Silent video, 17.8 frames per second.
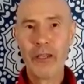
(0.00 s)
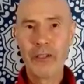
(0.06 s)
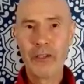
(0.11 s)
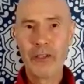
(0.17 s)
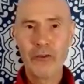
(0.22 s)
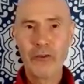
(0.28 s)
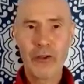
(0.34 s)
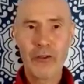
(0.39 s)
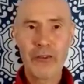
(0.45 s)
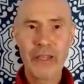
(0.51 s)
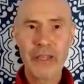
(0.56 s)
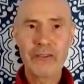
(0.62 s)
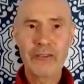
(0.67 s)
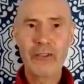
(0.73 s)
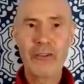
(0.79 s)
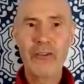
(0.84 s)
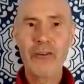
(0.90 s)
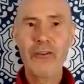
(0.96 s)
you know, there's
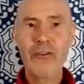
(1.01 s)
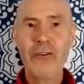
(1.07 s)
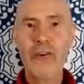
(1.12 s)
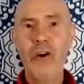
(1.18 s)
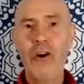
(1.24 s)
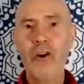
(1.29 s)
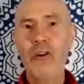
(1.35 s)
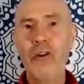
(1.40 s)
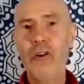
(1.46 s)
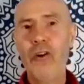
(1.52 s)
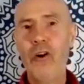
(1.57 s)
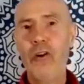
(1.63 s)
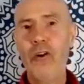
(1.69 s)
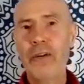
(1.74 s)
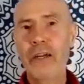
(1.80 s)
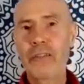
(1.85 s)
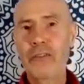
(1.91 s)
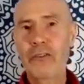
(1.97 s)
a lot, lot
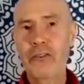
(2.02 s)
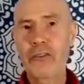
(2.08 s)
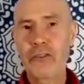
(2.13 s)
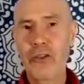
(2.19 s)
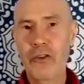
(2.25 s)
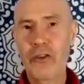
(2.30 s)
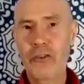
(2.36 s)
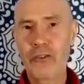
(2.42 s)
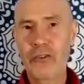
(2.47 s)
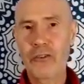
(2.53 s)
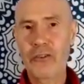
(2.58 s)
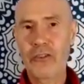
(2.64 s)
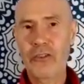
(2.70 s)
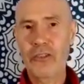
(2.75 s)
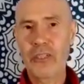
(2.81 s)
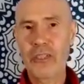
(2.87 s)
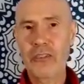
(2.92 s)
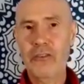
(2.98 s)
of
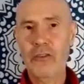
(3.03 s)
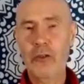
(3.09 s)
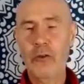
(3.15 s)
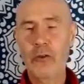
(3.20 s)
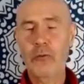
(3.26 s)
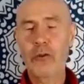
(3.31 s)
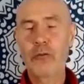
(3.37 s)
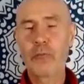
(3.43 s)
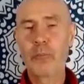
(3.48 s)
uncertainty. So